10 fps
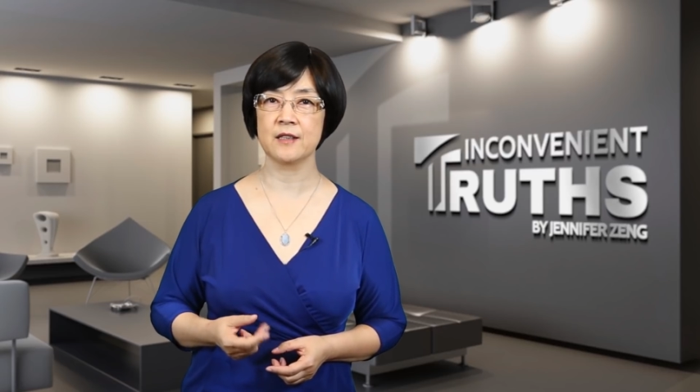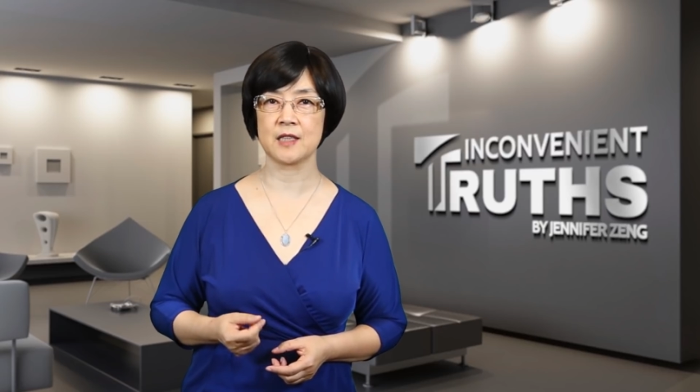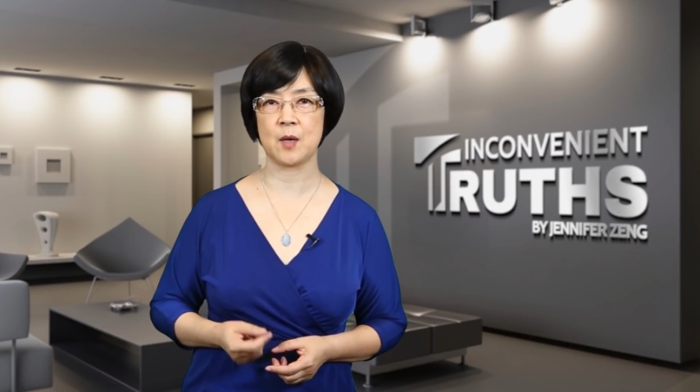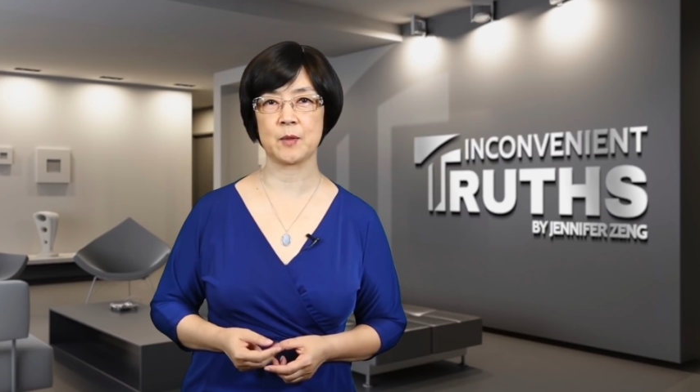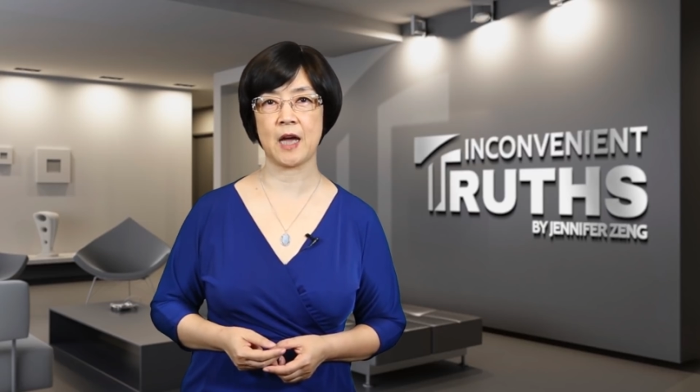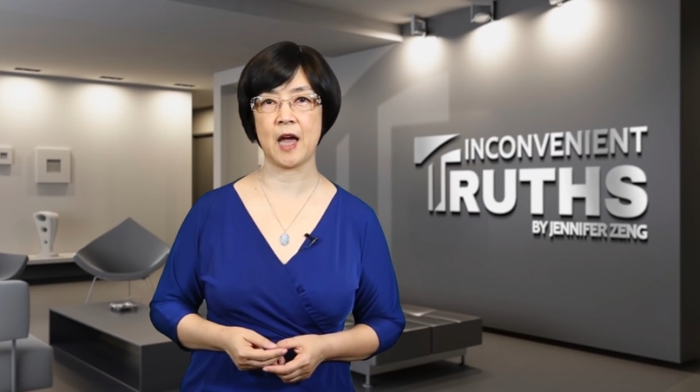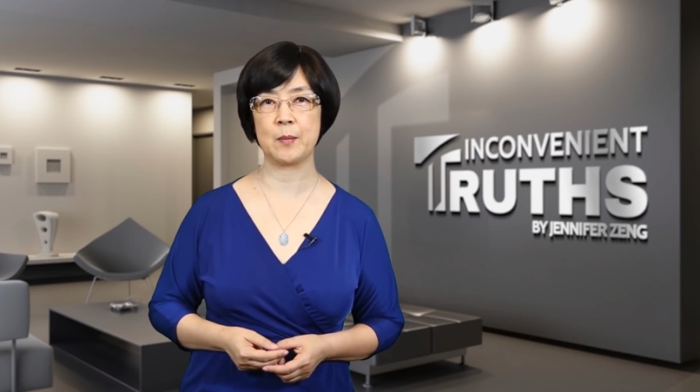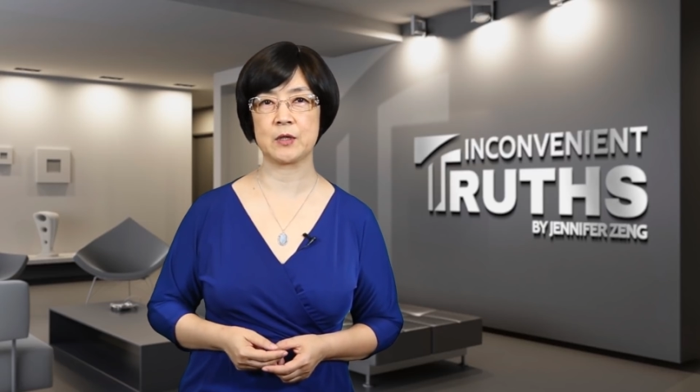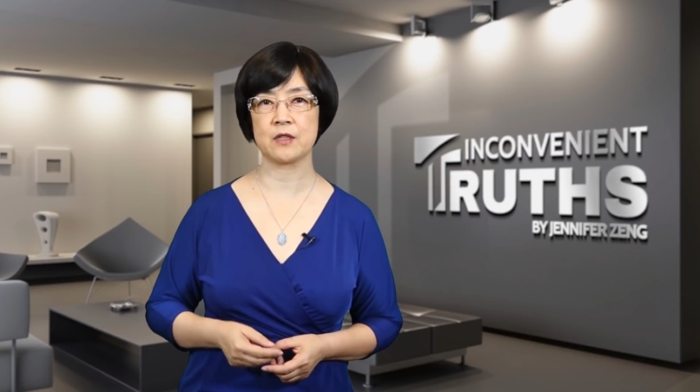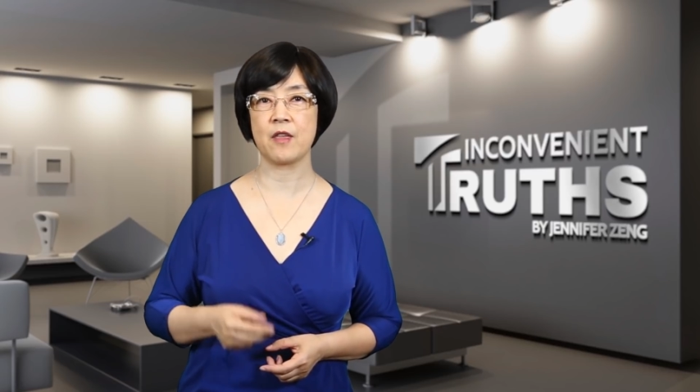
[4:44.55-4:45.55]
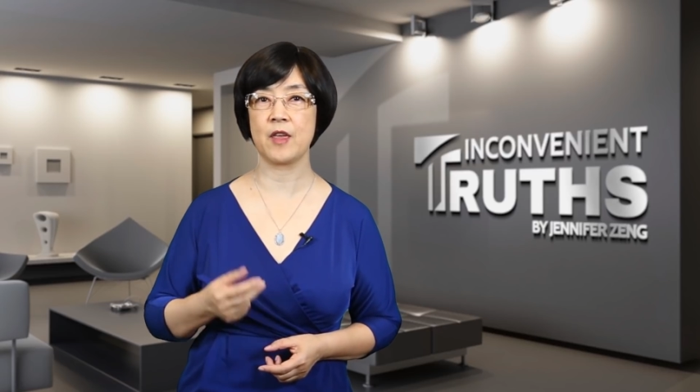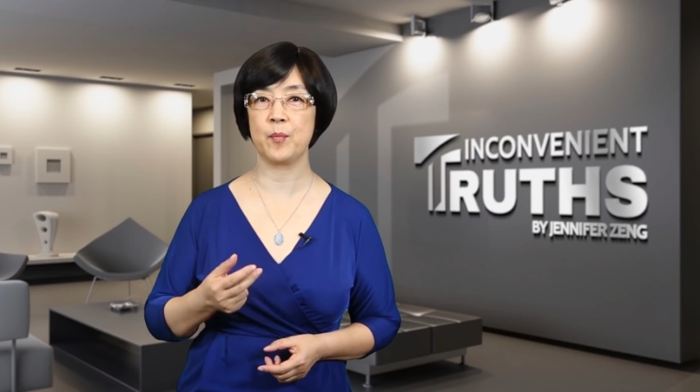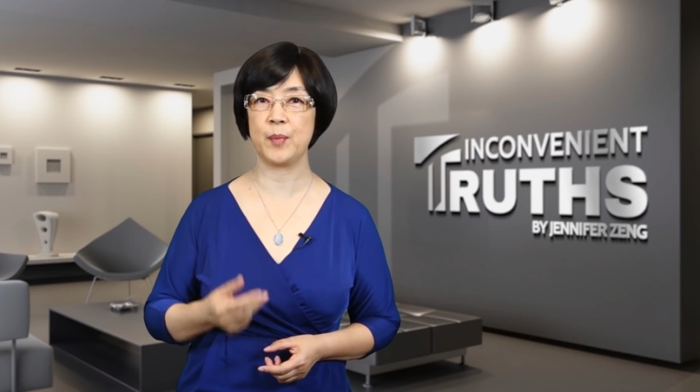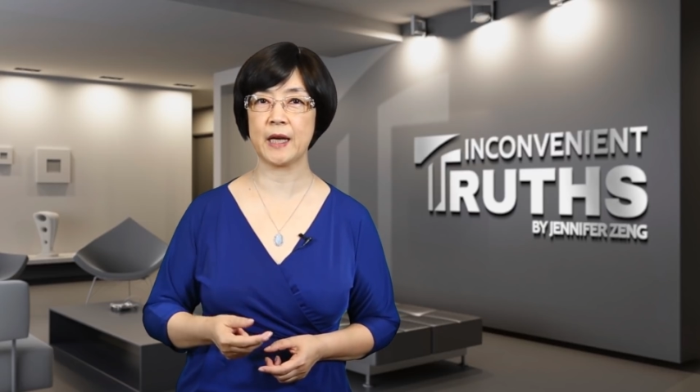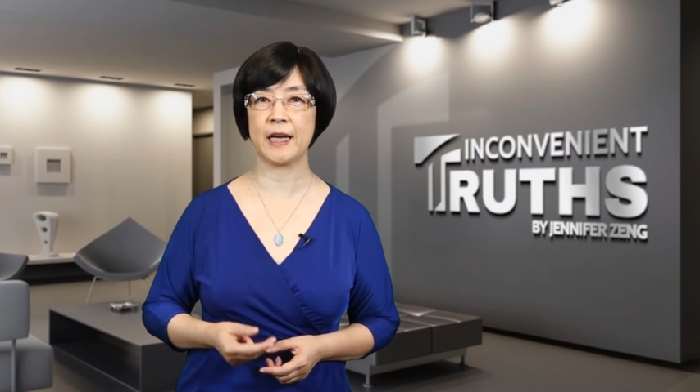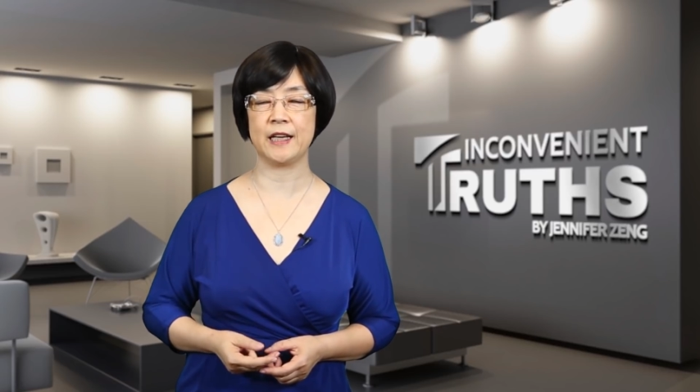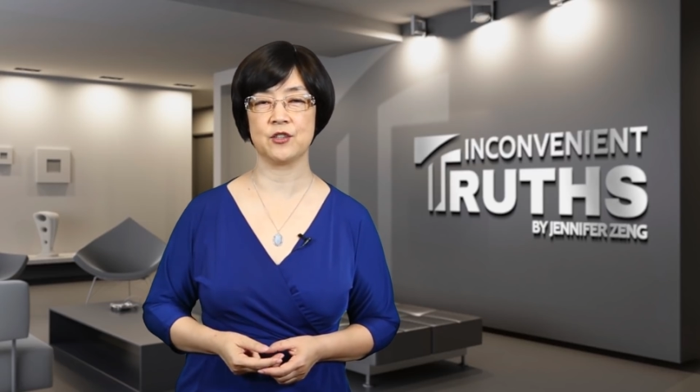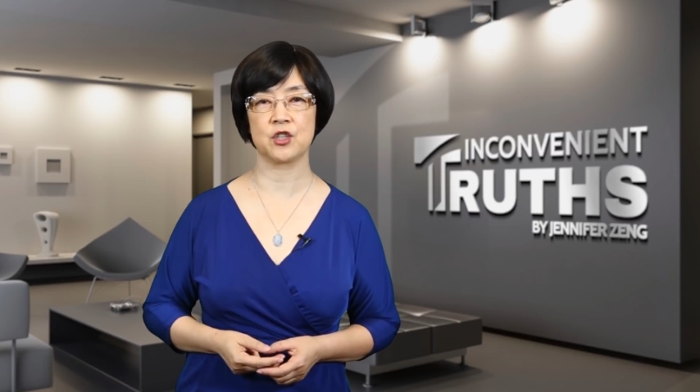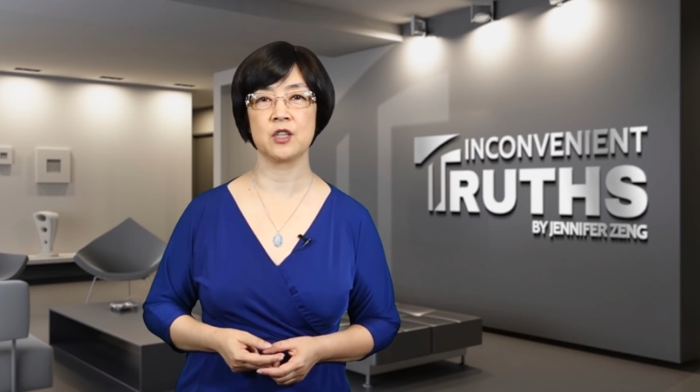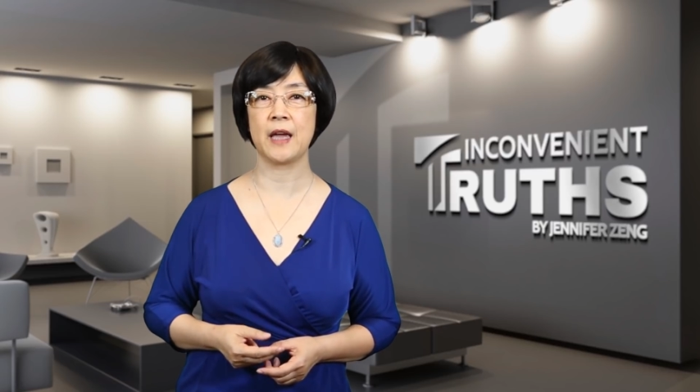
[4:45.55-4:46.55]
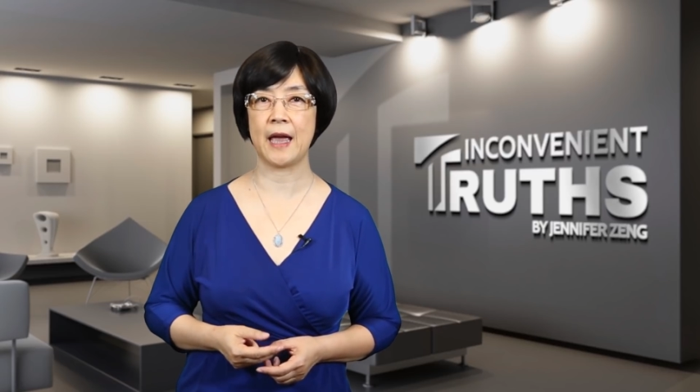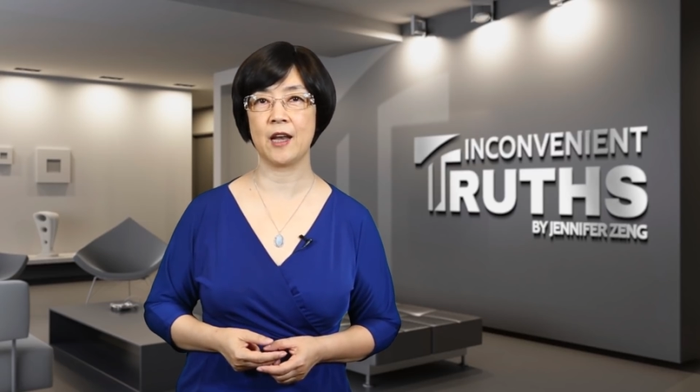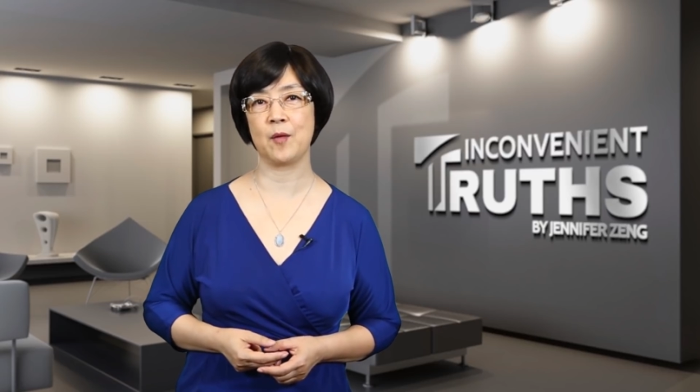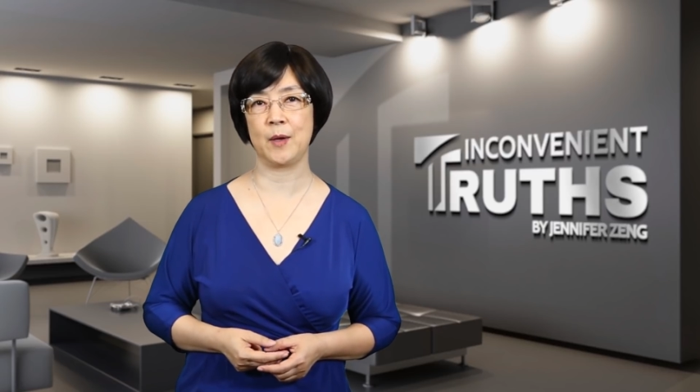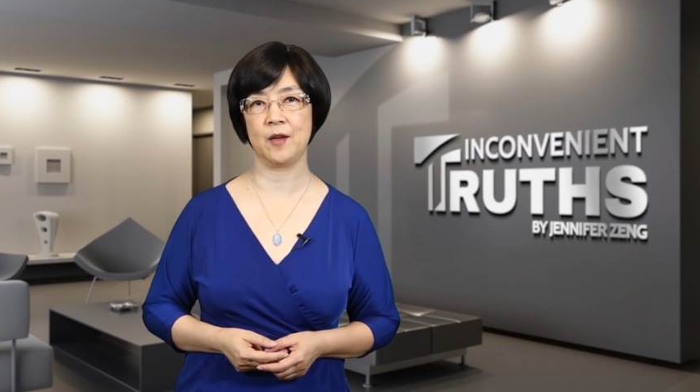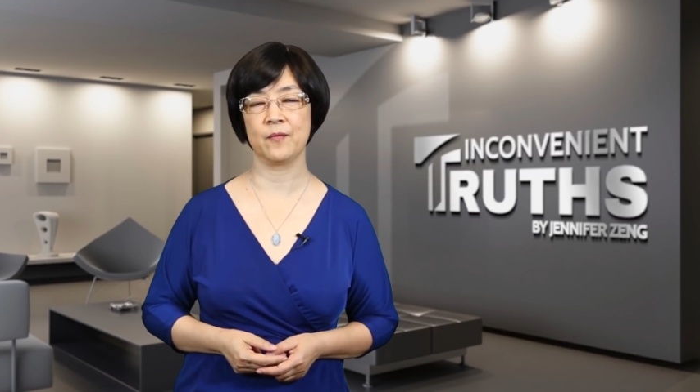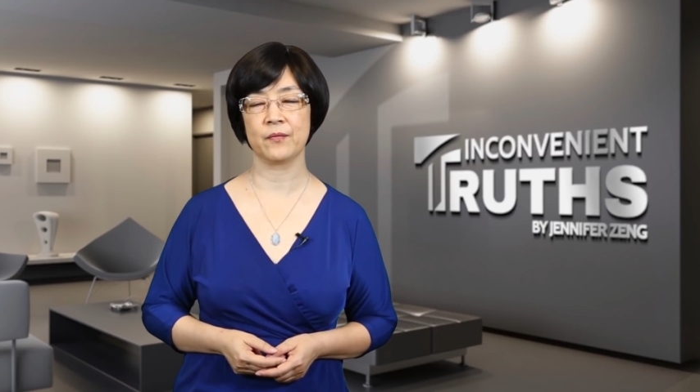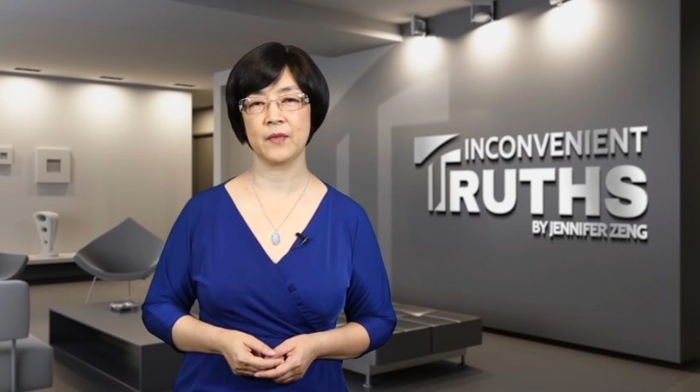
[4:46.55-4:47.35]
sometimes the biggest, enemy.